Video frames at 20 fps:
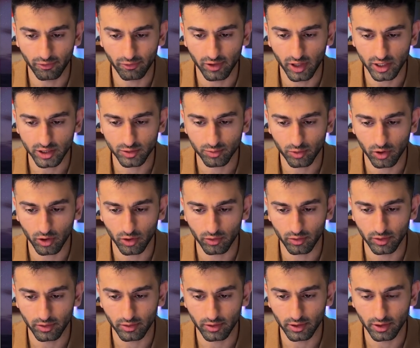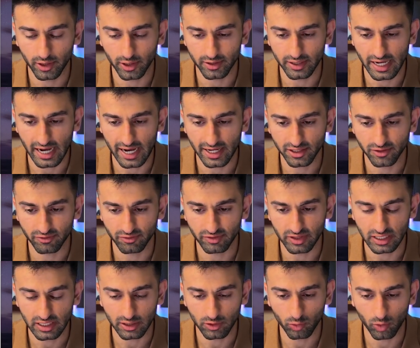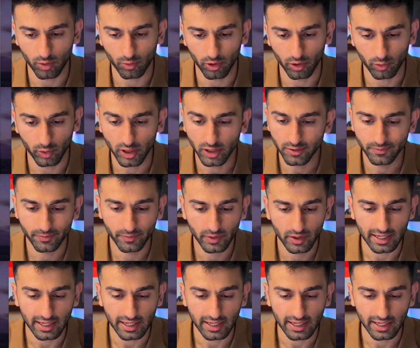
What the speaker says: Flux Pro-V1.1,